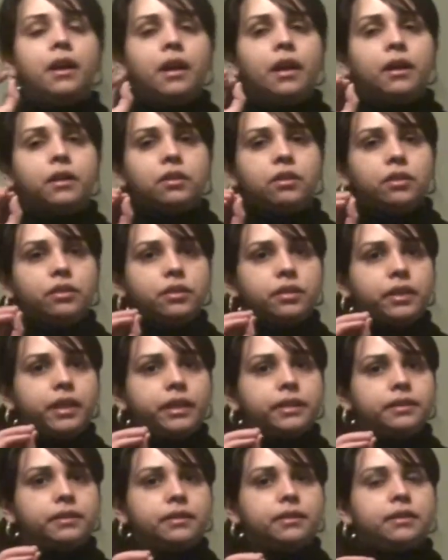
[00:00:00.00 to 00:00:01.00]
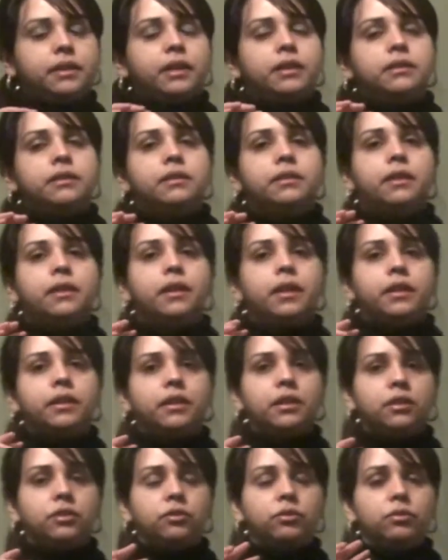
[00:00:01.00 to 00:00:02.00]
Another exercise that I
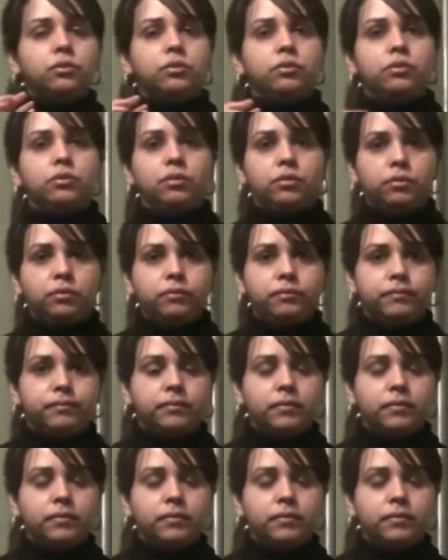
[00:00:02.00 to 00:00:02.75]
need you to do,